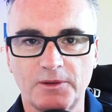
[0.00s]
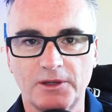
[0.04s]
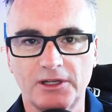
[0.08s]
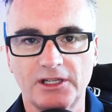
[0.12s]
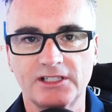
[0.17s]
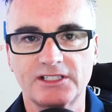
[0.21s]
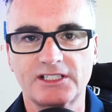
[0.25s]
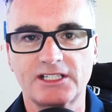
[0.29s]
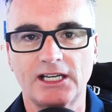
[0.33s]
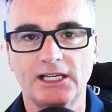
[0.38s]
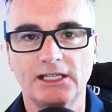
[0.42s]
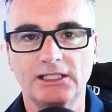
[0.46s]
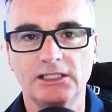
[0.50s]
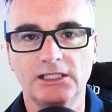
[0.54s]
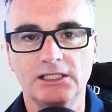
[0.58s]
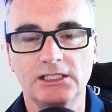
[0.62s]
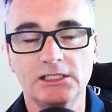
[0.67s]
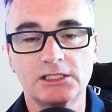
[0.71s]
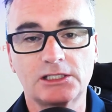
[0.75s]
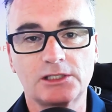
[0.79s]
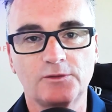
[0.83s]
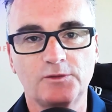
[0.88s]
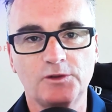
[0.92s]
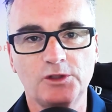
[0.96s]
Bread Inside
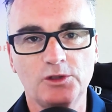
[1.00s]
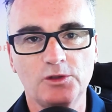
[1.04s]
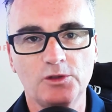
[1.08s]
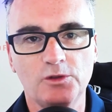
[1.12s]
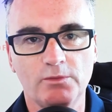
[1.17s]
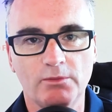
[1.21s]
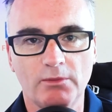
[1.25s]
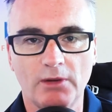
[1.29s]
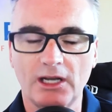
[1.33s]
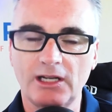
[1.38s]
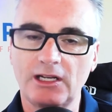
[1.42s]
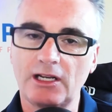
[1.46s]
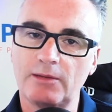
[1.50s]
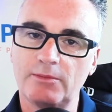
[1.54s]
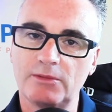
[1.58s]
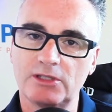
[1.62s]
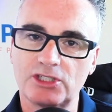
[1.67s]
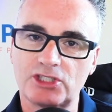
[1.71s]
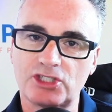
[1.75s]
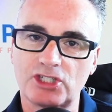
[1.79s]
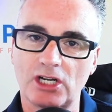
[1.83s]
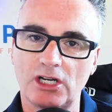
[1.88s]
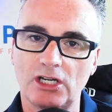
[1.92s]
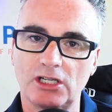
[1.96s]
interview. My name
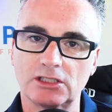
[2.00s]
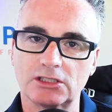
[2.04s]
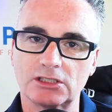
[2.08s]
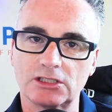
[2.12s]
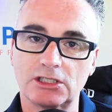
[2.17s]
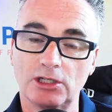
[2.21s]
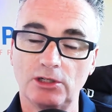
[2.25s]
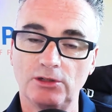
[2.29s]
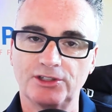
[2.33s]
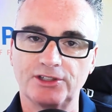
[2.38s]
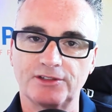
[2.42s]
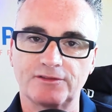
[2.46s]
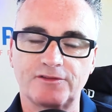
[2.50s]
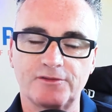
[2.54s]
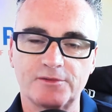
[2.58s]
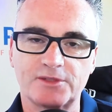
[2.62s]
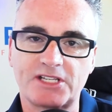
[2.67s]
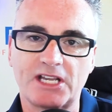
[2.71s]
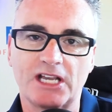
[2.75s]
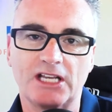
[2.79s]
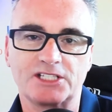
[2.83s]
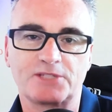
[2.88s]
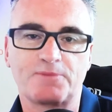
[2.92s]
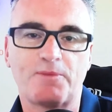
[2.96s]
is John Golden from
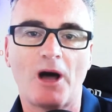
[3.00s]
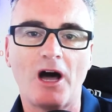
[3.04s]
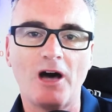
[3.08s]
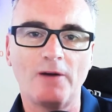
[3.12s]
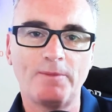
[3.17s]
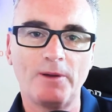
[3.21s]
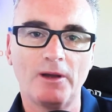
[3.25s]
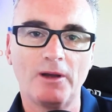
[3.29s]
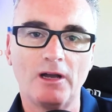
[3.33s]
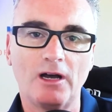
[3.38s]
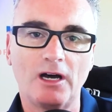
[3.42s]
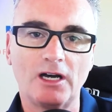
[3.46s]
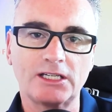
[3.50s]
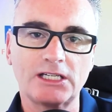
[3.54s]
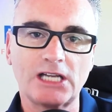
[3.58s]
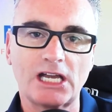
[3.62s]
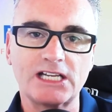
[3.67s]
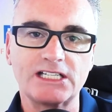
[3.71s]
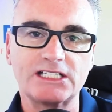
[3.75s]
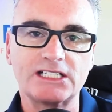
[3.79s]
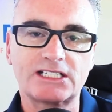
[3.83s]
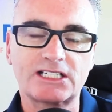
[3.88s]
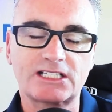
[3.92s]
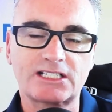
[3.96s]
Sales Pop,
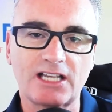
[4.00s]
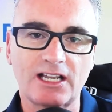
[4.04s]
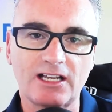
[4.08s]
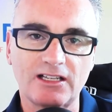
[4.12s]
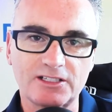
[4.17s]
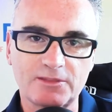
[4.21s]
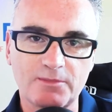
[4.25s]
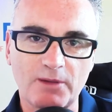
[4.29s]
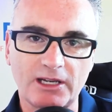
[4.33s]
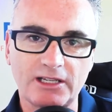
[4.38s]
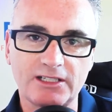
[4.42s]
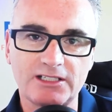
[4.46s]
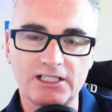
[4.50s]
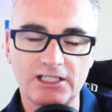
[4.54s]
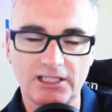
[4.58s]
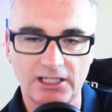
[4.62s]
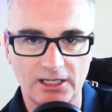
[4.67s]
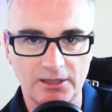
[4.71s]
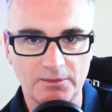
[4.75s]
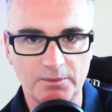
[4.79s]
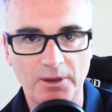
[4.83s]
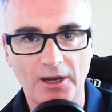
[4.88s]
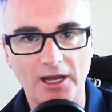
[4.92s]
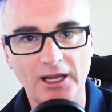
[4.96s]
online sales magazine,
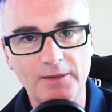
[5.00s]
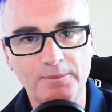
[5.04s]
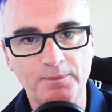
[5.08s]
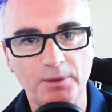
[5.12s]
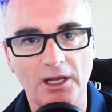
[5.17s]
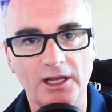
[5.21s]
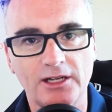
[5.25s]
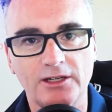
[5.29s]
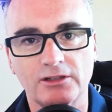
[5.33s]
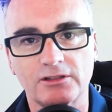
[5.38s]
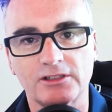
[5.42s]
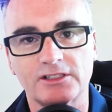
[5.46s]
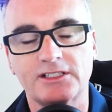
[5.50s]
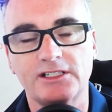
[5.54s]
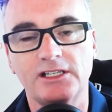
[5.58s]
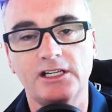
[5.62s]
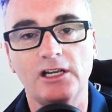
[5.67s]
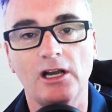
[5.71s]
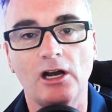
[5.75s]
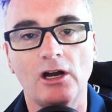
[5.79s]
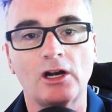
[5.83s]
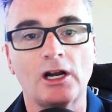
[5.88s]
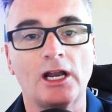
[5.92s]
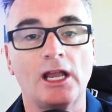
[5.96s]
and Pipeliner
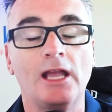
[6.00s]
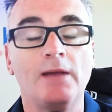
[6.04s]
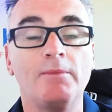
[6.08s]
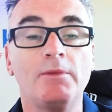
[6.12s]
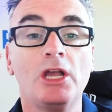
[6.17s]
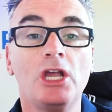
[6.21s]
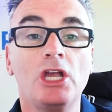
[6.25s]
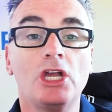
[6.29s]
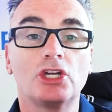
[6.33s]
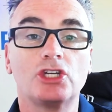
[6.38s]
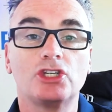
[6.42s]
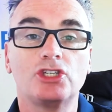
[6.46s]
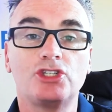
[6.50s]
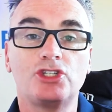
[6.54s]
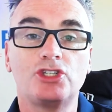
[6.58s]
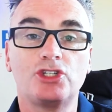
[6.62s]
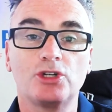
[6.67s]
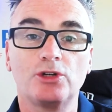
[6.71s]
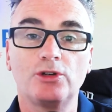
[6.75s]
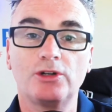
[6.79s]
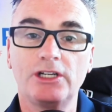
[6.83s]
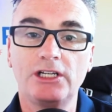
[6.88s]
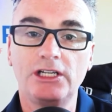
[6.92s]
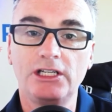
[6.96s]
CRM,
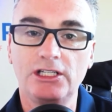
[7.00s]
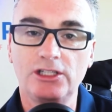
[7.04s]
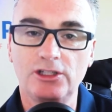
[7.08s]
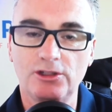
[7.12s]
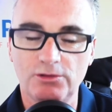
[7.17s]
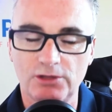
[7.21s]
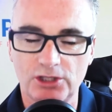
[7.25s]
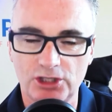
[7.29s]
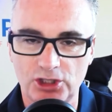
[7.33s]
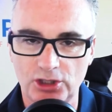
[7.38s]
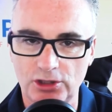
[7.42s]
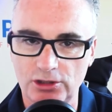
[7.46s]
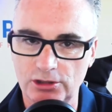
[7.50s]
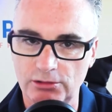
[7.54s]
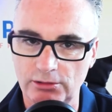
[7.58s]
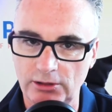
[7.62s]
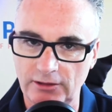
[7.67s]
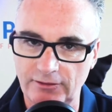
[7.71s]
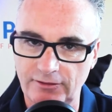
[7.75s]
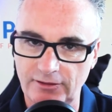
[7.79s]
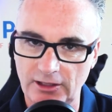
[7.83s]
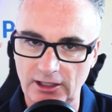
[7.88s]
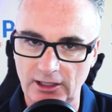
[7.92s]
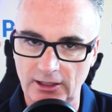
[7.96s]
joining you as
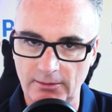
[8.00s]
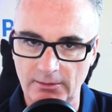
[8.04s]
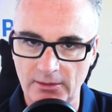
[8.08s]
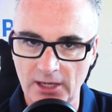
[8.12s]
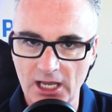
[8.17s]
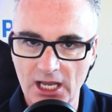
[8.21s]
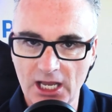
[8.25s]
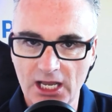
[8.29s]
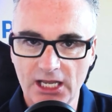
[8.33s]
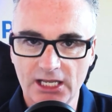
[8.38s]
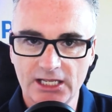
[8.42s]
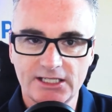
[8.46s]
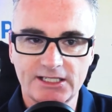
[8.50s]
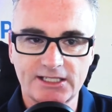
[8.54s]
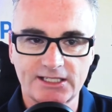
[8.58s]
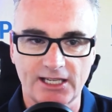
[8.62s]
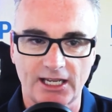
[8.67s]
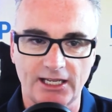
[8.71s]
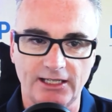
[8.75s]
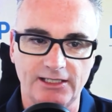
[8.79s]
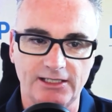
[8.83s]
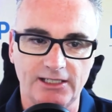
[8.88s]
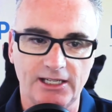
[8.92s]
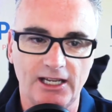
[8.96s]
usual from
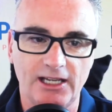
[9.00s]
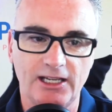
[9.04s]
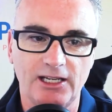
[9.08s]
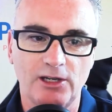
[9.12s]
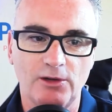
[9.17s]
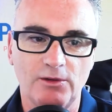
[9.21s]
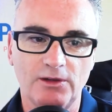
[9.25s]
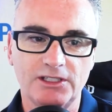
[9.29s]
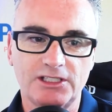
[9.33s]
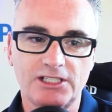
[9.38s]
San Diego.